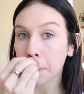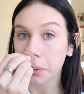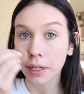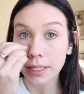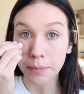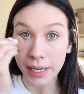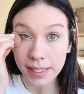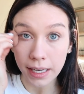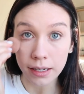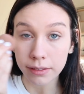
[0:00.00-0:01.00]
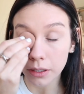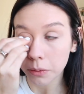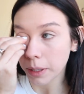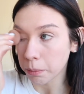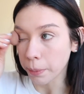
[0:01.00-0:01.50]
blends my skin a
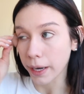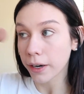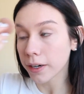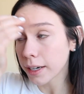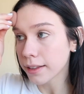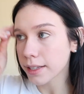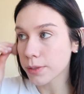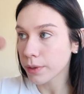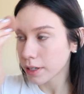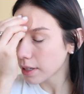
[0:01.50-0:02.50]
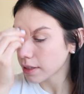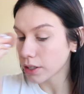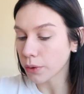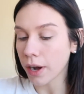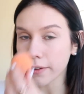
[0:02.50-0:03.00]
little bit better. And this one,
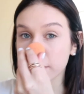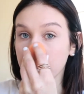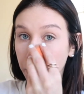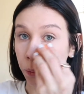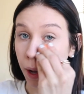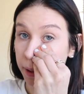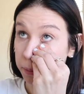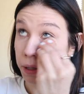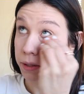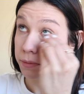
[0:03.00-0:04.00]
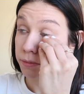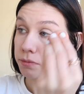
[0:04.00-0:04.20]
you don't have to get wet, but